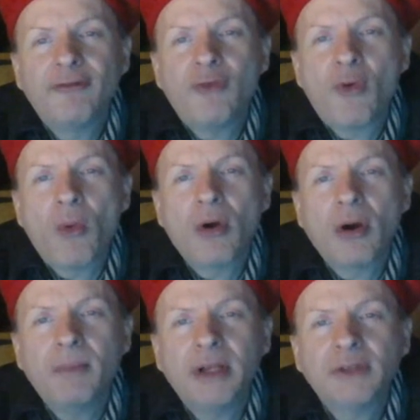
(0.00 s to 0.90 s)

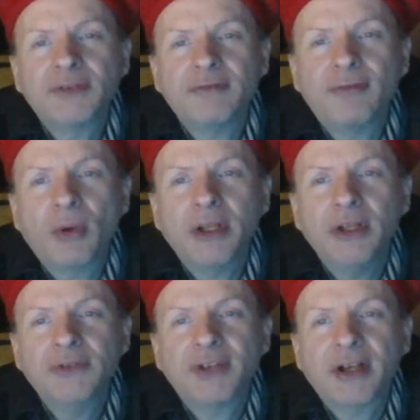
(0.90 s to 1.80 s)
4 minutes and
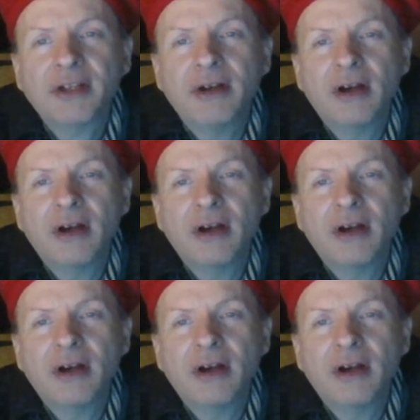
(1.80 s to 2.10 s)
40 seconds,